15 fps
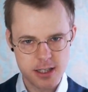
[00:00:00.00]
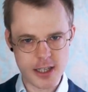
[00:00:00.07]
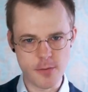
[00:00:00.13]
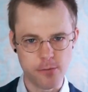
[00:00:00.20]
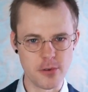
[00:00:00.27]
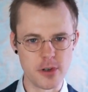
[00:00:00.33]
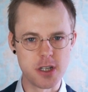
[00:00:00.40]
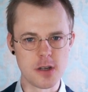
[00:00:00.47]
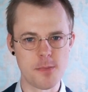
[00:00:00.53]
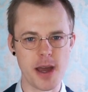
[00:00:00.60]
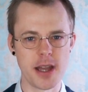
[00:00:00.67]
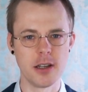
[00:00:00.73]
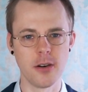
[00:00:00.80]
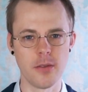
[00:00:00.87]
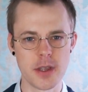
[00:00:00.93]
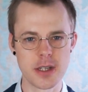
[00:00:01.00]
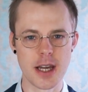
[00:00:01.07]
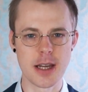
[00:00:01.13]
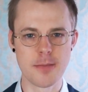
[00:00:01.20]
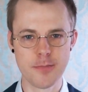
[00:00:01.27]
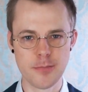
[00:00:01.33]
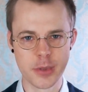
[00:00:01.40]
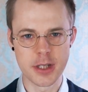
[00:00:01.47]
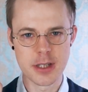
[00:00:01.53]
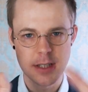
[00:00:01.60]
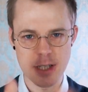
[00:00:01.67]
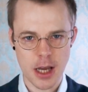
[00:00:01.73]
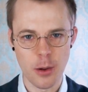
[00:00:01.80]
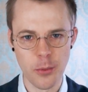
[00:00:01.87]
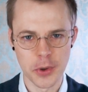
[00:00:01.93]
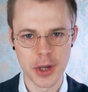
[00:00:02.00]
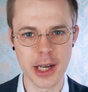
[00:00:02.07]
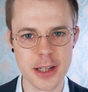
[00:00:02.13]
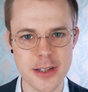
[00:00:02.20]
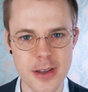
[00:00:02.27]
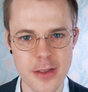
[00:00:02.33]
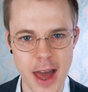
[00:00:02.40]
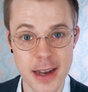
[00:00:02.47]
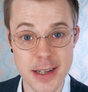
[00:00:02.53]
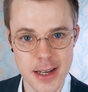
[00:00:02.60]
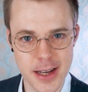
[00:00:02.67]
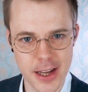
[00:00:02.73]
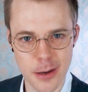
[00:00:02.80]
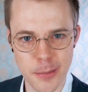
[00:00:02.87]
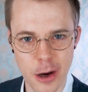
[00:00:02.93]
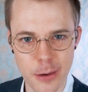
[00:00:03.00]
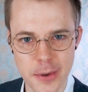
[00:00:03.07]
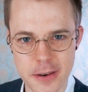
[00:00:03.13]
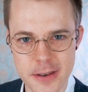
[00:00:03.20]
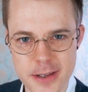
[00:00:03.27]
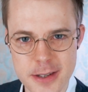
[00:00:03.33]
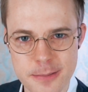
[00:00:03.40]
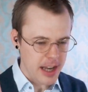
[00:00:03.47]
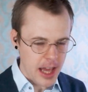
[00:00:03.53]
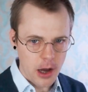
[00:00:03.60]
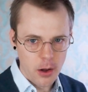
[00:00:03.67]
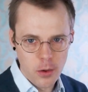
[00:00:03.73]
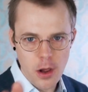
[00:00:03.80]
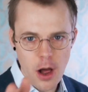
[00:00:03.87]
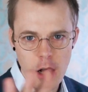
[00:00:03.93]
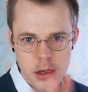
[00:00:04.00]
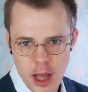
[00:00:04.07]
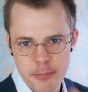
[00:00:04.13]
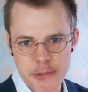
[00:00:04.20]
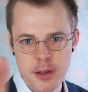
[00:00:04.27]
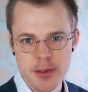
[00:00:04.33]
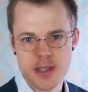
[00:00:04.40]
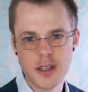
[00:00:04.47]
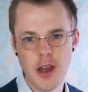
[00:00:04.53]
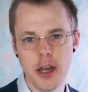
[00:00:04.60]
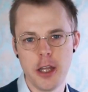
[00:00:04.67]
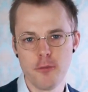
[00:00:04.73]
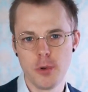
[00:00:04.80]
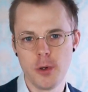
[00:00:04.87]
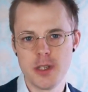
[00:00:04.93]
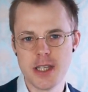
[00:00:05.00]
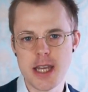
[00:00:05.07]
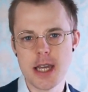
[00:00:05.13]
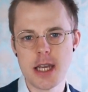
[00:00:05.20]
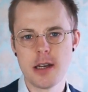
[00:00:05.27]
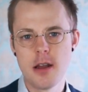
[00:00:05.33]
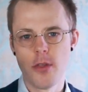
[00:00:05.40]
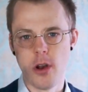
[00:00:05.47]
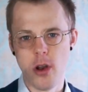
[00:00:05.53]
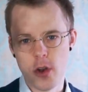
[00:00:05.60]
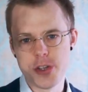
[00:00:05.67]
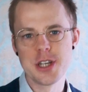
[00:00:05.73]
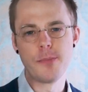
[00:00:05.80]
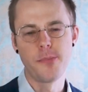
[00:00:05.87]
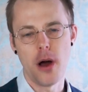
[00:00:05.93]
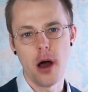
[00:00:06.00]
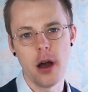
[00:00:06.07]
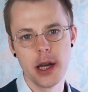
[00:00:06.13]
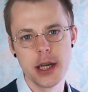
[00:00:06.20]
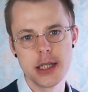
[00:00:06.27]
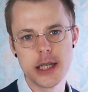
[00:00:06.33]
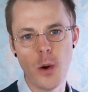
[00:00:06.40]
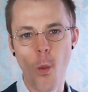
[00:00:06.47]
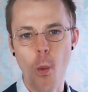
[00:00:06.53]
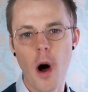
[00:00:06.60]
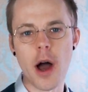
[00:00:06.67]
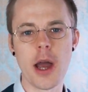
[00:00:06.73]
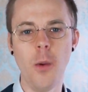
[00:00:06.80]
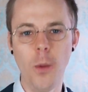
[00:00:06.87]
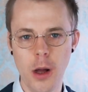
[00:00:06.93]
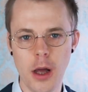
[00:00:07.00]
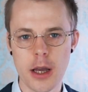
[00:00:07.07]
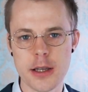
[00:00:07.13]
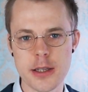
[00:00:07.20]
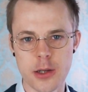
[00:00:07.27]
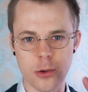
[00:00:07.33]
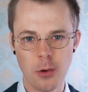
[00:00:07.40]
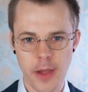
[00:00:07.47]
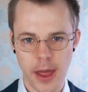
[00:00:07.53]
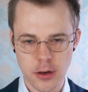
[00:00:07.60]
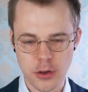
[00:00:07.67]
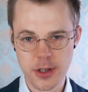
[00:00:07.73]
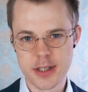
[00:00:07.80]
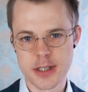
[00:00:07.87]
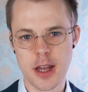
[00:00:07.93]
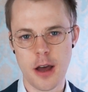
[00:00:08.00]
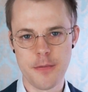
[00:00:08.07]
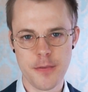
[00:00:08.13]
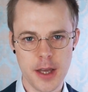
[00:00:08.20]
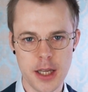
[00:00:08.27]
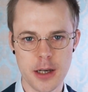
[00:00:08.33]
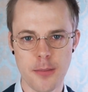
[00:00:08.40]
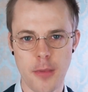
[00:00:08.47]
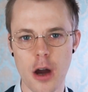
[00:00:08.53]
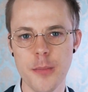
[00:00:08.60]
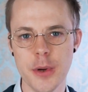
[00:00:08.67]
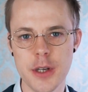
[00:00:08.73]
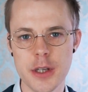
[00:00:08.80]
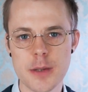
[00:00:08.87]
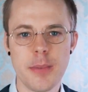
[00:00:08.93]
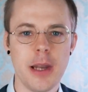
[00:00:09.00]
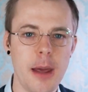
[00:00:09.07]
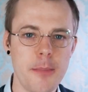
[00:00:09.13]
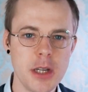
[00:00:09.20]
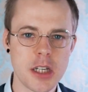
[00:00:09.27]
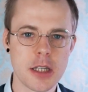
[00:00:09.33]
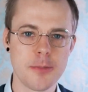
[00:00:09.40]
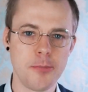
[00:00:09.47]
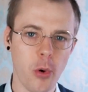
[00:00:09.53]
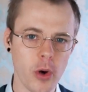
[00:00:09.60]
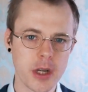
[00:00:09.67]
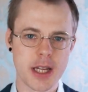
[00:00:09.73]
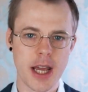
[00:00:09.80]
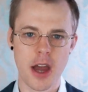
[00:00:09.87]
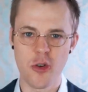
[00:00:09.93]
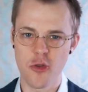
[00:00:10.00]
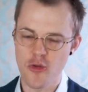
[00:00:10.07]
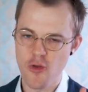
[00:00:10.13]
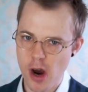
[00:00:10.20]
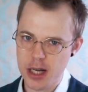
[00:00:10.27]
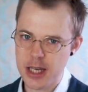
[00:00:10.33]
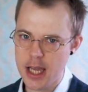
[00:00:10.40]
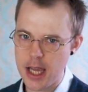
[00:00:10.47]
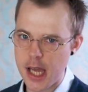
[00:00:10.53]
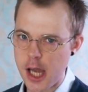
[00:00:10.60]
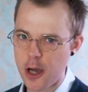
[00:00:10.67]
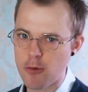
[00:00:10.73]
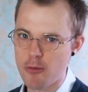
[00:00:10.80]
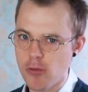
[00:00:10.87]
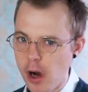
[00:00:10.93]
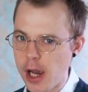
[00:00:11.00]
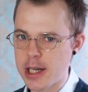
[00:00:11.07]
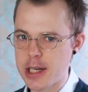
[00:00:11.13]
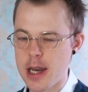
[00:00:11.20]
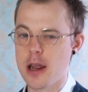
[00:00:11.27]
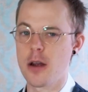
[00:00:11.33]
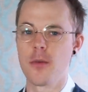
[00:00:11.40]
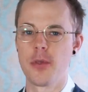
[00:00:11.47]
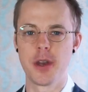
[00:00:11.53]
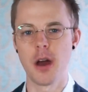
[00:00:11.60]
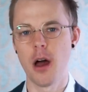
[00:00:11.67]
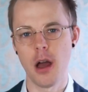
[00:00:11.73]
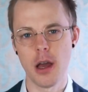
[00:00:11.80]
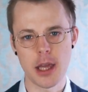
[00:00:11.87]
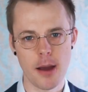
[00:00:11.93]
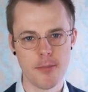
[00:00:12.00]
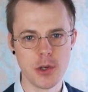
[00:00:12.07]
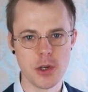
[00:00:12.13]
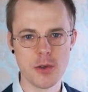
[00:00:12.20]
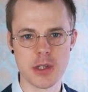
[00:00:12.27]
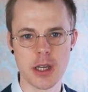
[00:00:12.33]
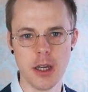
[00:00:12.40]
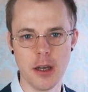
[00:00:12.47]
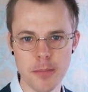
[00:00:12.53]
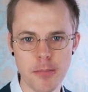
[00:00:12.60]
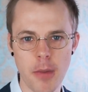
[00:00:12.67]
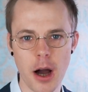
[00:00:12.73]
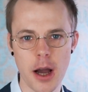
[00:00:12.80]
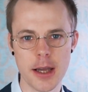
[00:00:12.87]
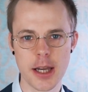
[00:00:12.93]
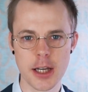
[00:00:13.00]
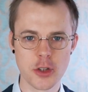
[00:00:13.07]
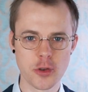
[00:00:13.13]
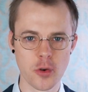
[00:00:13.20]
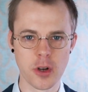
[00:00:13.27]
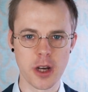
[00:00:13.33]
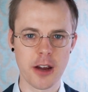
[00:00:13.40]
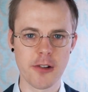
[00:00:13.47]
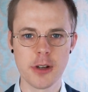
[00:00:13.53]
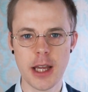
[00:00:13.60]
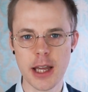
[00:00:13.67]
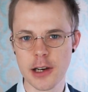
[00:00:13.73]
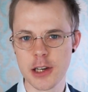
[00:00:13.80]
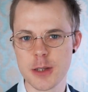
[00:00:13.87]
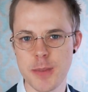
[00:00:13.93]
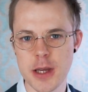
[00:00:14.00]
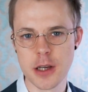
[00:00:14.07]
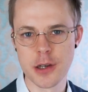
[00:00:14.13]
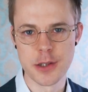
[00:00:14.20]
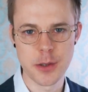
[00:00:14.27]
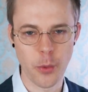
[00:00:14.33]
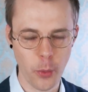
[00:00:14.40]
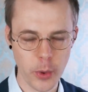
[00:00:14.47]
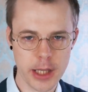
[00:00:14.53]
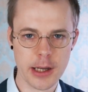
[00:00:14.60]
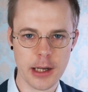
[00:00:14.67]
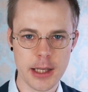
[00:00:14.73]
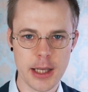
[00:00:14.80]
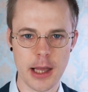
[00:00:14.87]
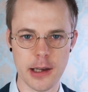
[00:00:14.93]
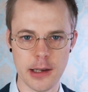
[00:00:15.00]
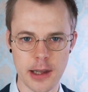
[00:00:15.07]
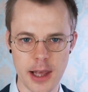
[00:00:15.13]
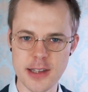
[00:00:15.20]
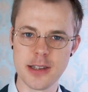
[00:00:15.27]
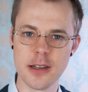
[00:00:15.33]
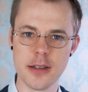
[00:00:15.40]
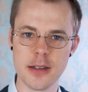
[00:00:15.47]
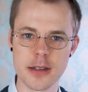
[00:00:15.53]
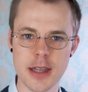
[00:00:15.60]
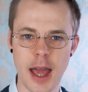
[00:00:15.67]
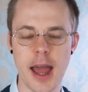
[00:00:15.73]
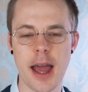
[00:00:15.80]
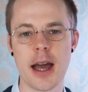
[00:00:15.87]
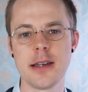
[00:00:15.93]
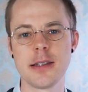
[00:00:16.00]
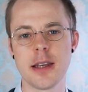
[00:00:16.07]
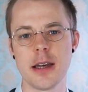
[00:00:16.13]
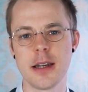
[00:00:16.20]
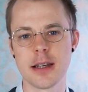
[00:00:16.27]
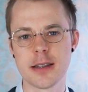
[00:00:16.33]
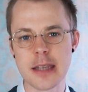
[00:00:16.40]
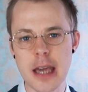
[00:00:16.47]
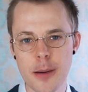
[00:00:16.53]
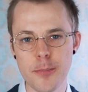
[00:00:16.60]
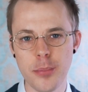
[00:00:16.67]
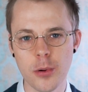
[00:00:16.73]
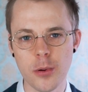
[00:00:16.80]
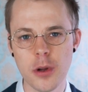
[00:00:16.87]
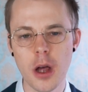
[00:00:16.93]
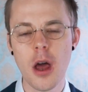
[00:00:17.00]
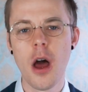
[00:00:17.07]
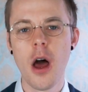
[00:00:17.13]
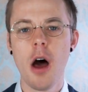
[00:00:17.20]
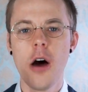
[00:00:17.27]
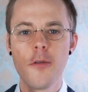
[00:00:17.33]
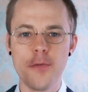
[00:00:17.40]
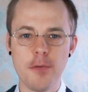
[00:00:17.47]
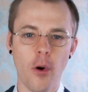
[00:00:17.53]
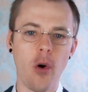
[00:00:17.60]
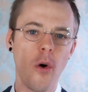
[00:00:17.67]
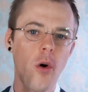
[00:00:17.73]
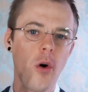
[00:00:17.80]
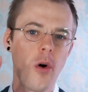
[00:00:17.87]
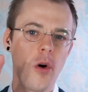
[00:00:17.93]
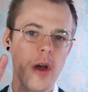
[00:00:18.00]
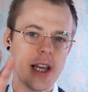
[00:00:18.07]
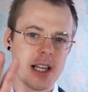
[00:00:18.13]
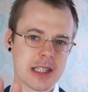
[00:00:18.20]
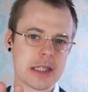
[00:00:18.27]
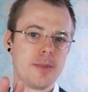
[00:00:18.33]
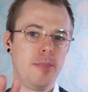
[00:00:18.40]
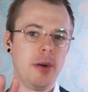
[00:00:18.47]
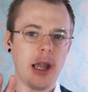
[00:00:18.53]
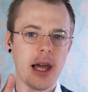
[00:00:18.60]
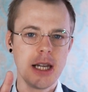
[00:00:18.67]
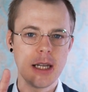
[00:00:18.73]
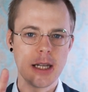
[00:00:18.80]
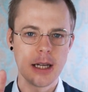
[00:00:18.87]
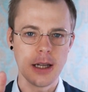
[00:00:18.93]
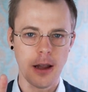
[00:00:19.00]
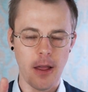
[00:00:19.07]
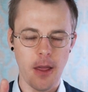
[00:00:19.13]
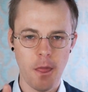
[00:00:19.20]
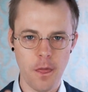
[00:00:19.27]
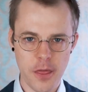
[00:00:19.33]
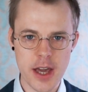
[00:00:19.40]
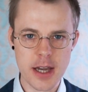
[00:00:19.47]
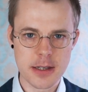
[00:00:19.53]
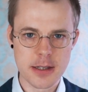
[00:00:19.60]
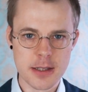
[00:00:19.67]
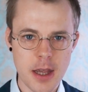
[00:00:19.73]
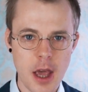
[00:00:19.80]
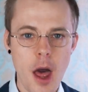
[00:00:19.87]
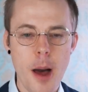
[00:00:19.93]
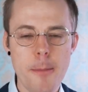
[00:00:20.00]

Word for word: different depending on the day, but uh, we'll get into that in a moment. Now, I'll come to the study routine, the logic behind it, why it works, and all that good stuff in a moment. But let me just point out right here, right now, that I am using my Extraordinary English Speakers Weekly Lessons as an example for explaining this.